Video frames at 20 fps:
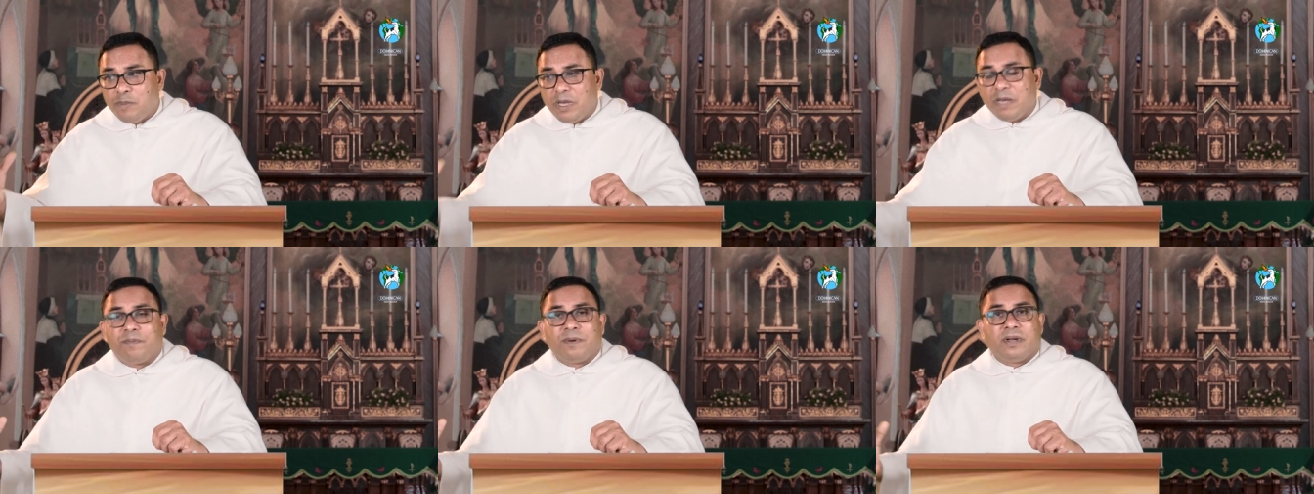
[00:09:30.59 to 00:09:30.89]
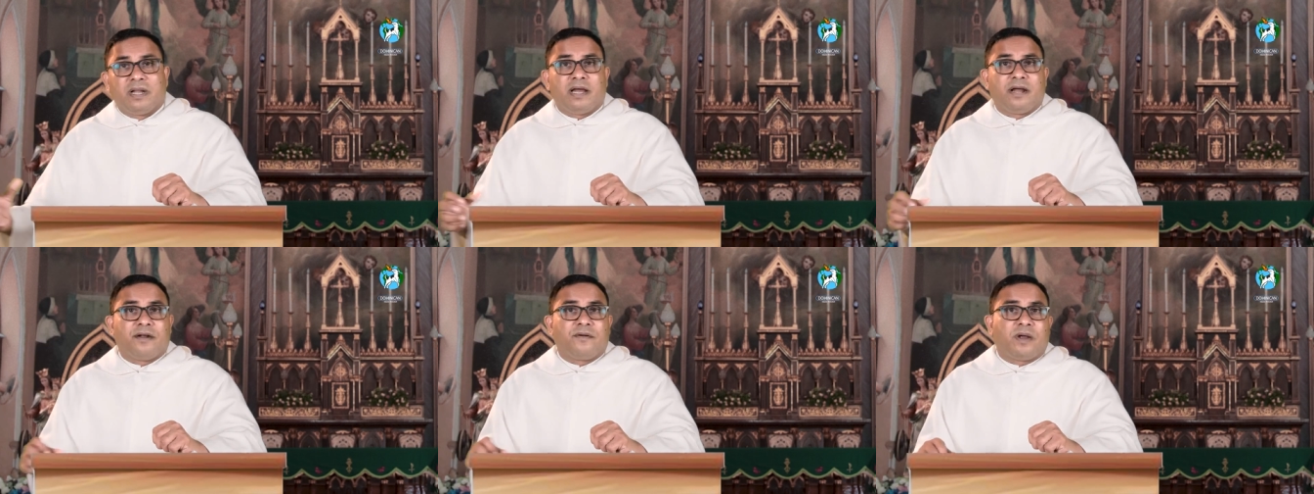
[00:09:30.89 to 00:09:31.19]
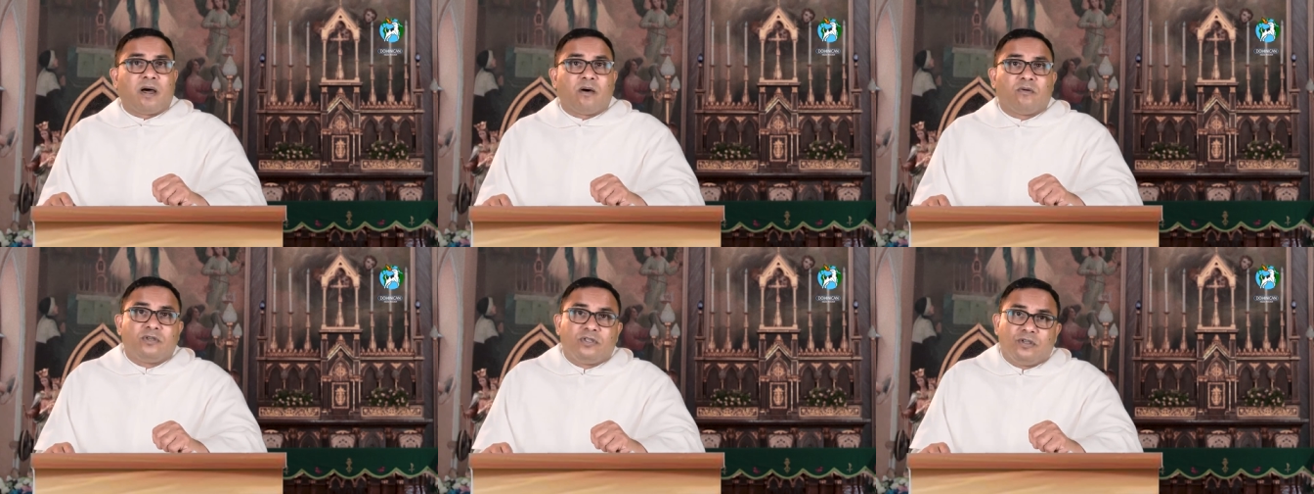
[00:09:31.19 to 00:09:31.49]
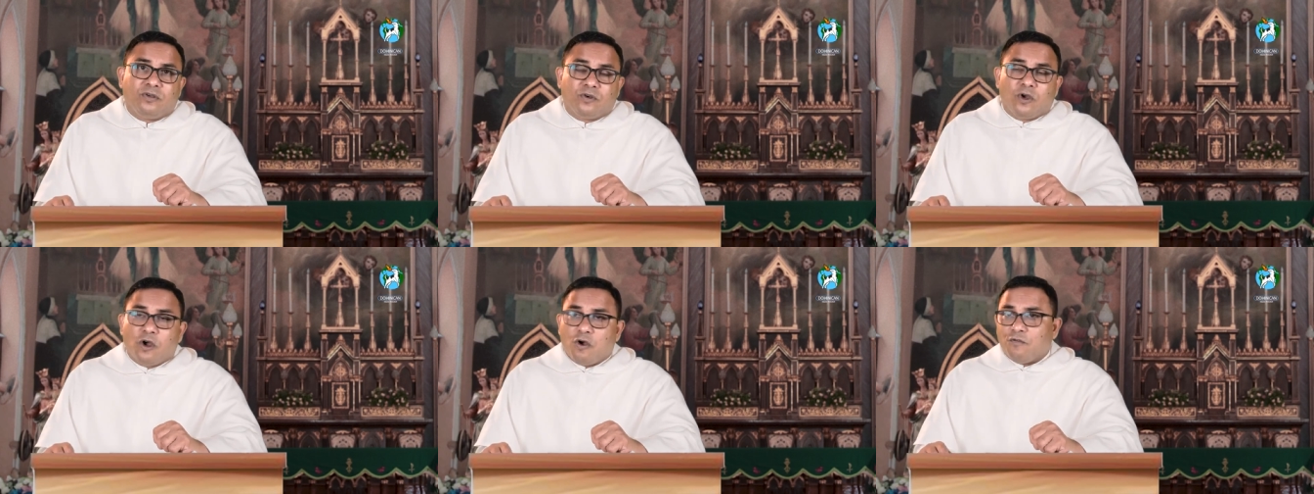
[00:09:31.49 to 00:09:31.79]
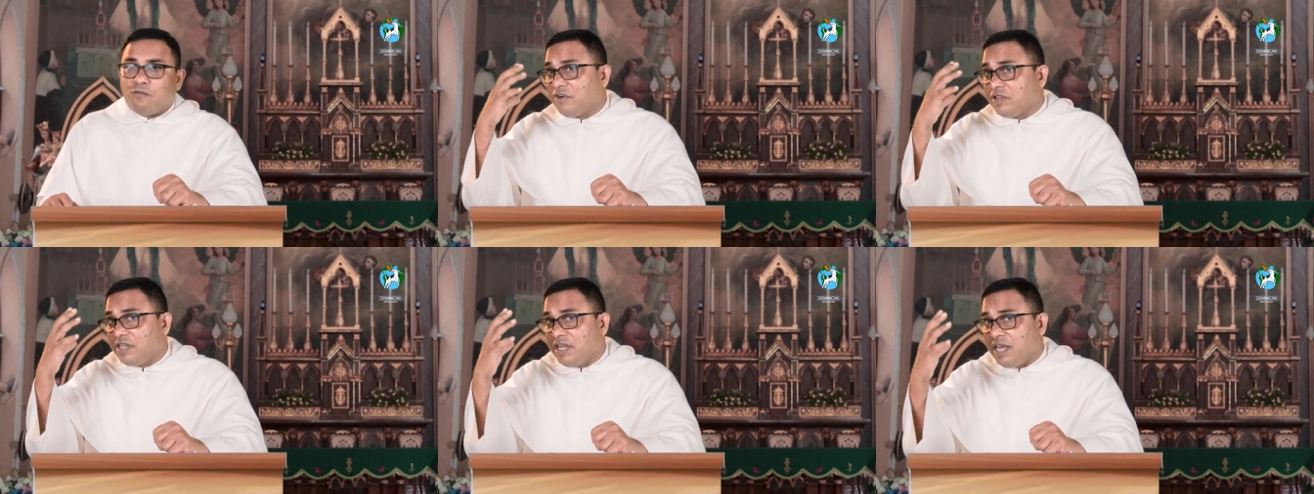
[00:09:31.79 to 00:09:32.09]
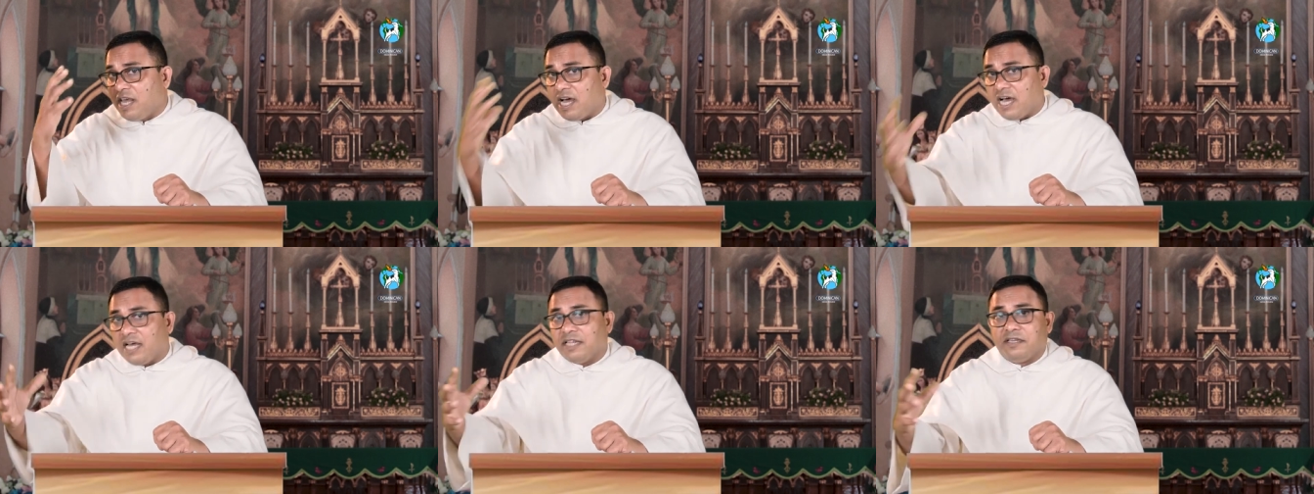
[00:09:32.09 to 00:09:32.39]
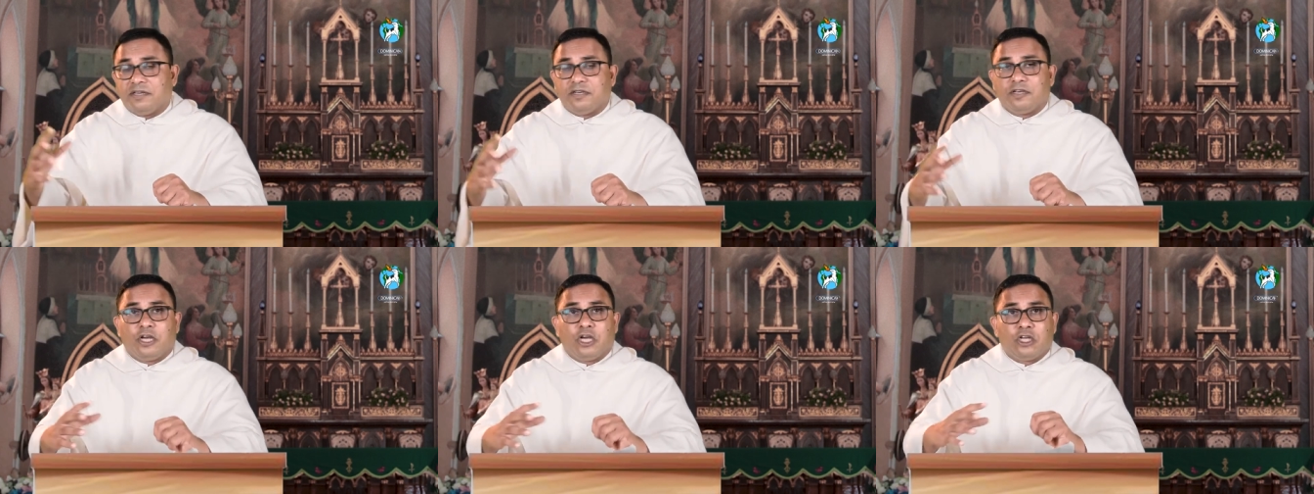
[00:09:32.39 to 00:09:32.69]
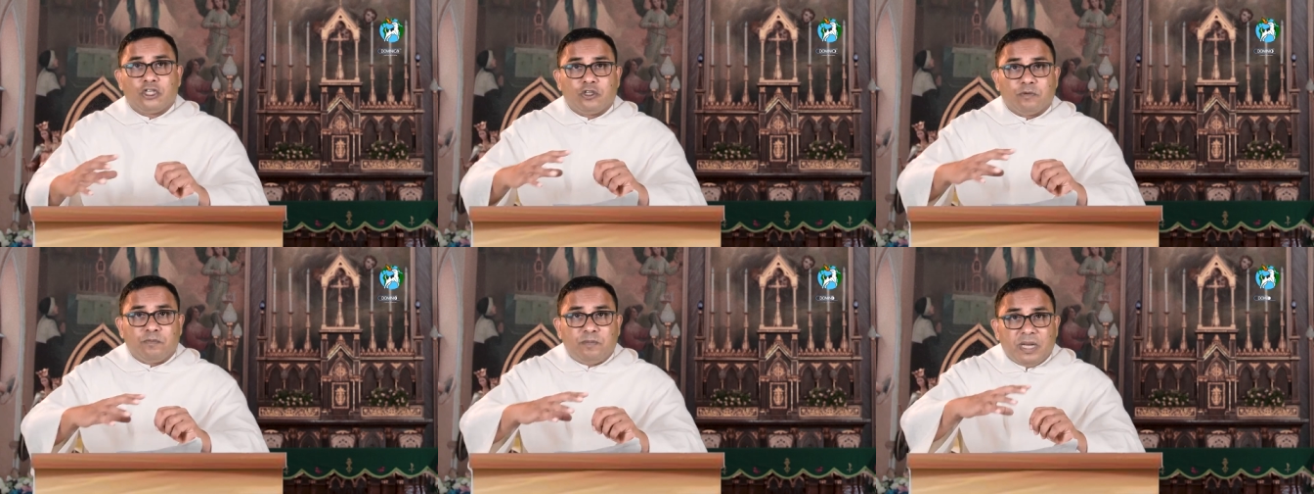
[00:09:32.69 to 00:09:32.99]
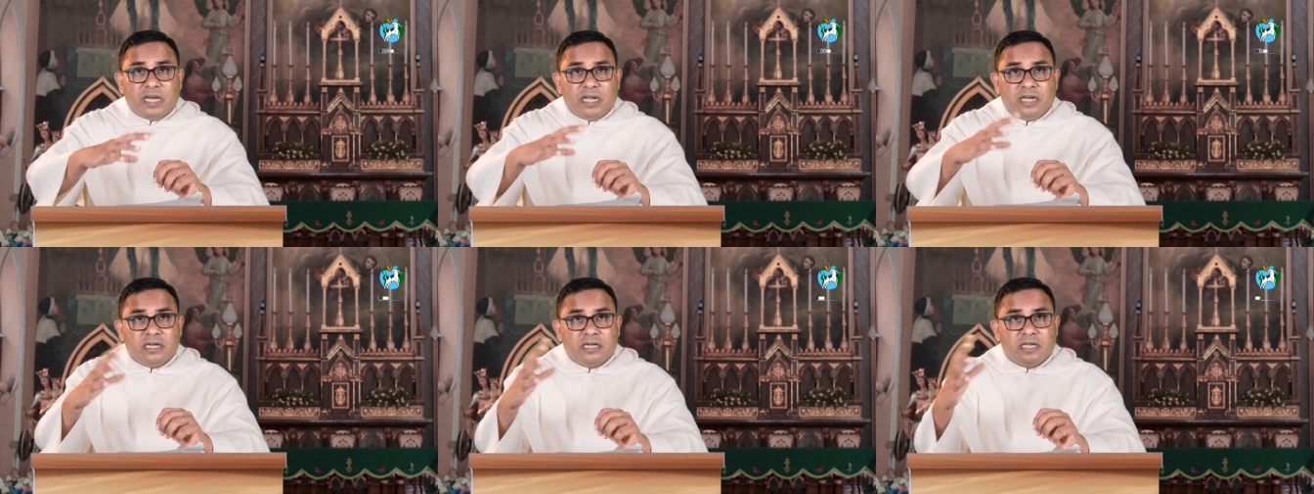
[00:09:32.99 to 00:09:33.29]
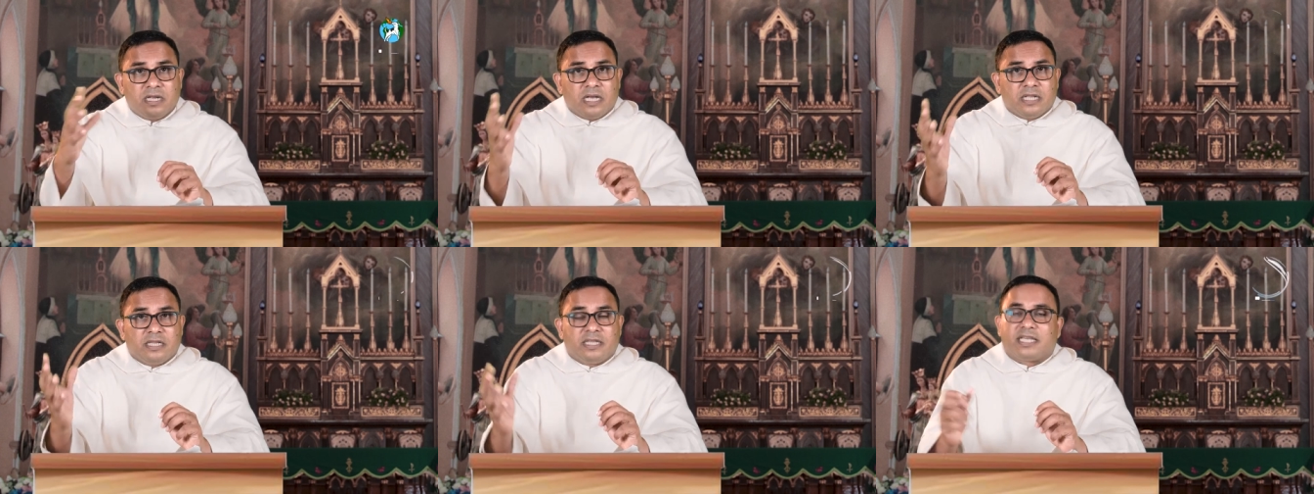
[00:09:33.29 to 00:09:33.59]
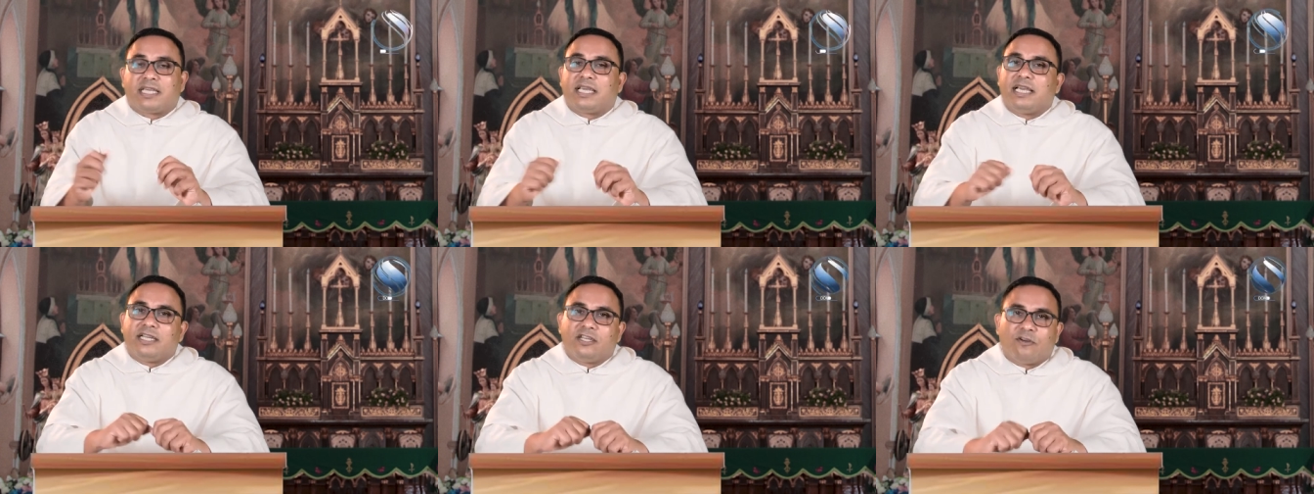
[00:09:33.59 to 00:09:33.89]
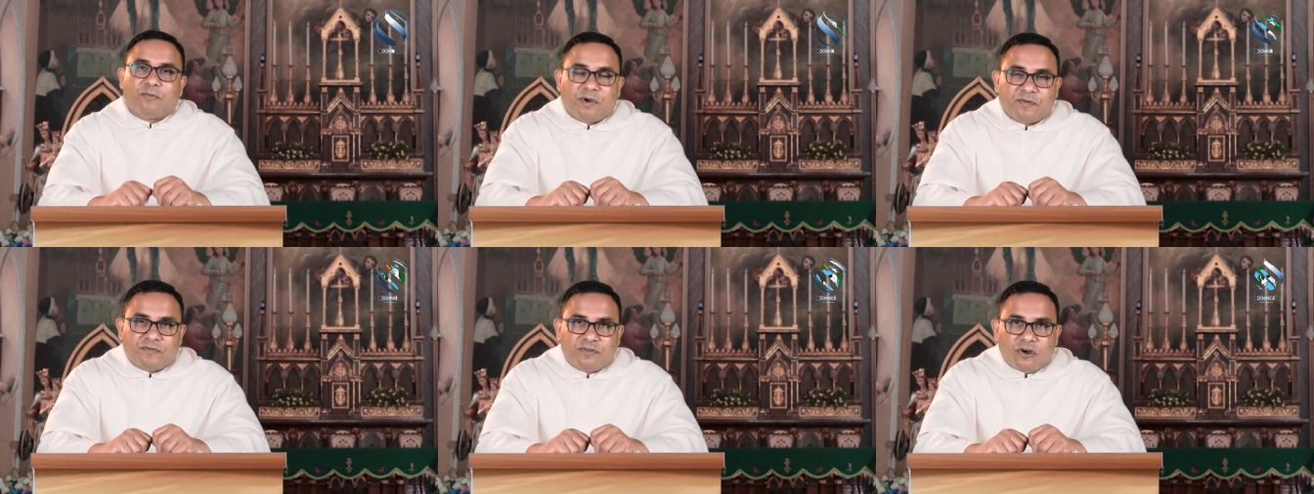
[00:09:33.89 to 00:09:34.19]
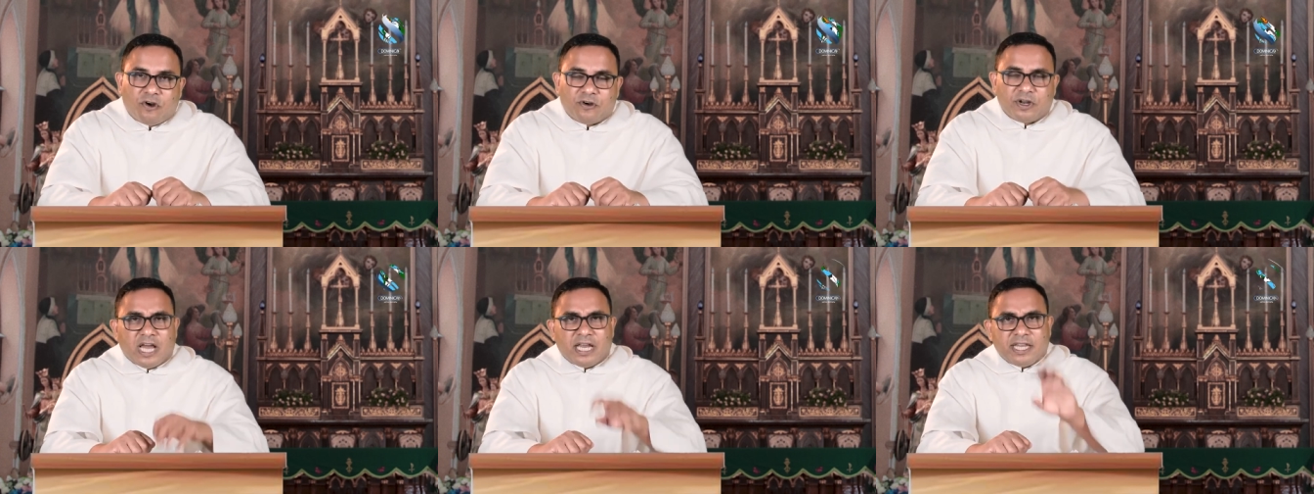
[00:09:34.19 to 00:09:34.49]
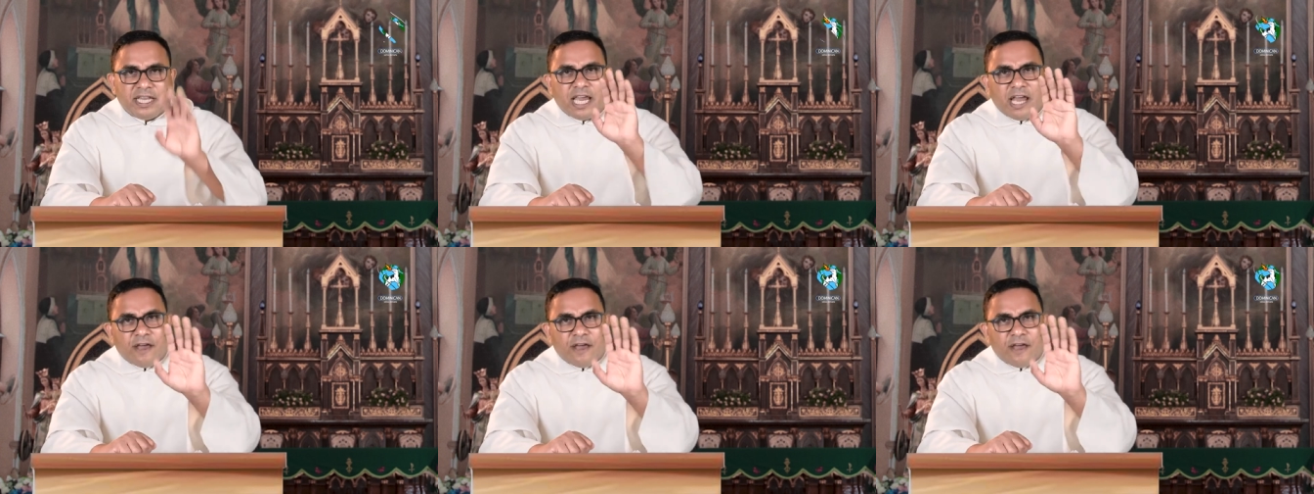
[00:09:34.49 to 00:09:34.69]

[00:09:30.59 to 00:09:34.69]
people around you, for the other to build the kingdom of God.